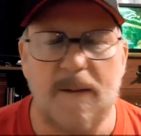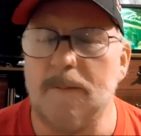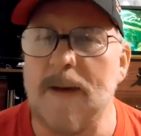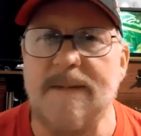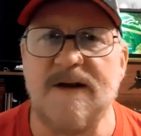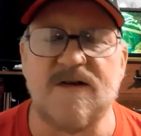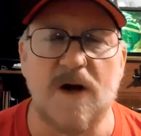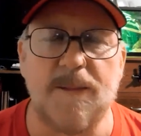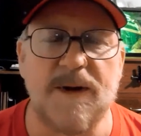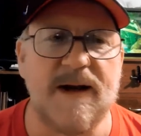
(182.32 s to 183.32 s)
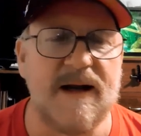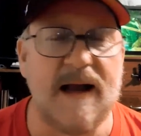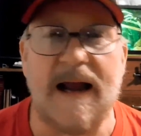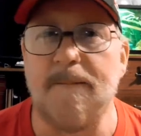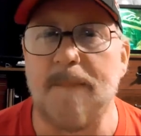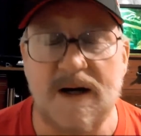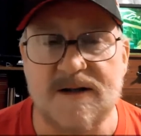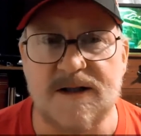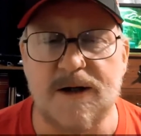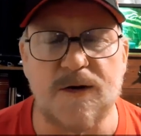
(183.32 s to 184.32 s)
maybe something, and it had
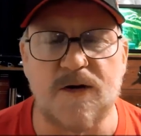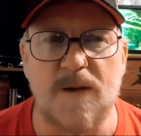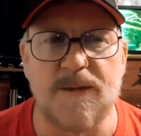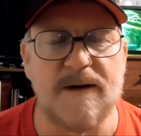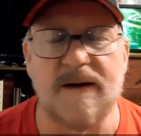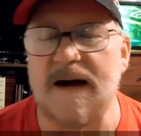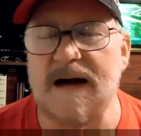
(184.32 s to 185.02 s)
busted or something.